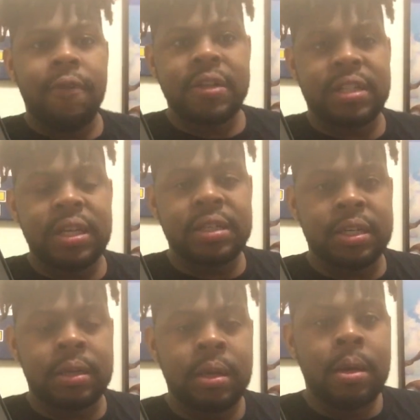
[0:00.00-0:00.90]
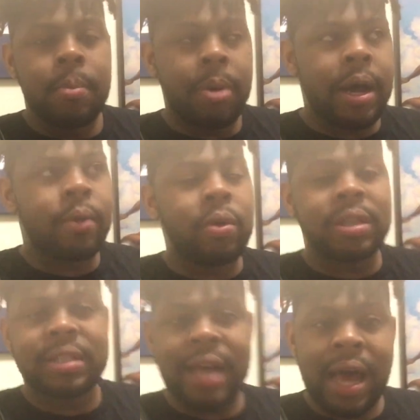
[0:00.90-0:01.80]
of the season. But
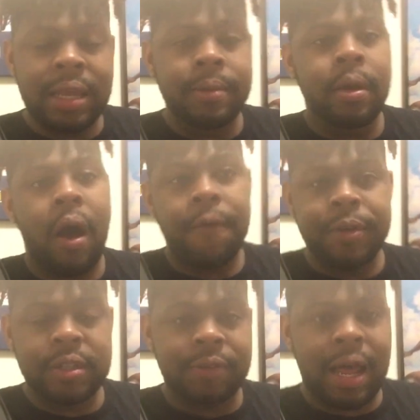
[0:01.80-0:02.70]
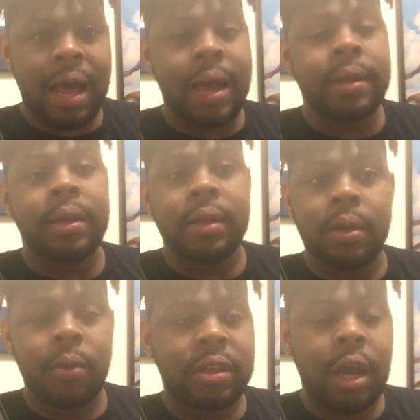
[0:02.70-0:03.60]
with the solid offensive line,
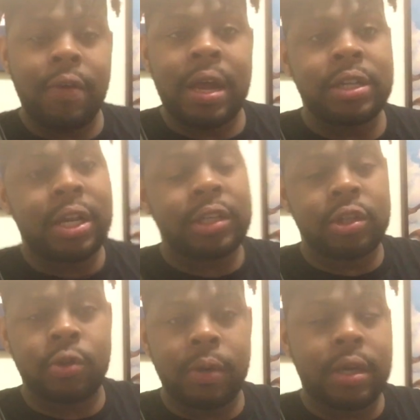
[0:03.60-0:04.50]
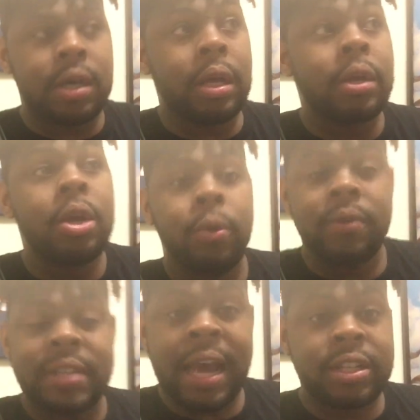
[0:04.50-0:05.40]
with Kerryon Johnson doing good,
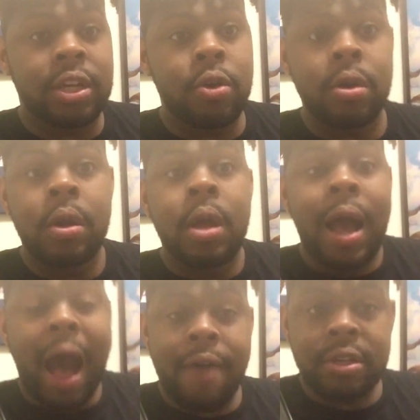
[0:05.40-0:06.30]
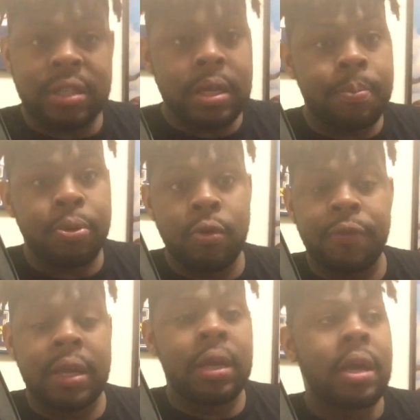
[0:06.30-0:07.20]
with Zach Zinner obviously
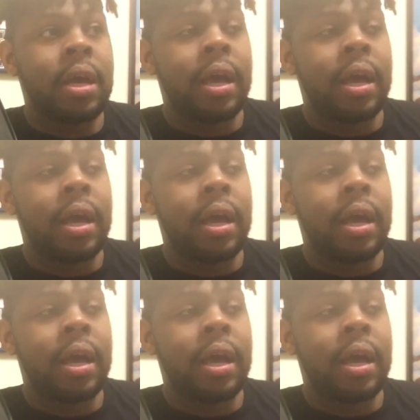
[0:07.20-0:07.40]
improving,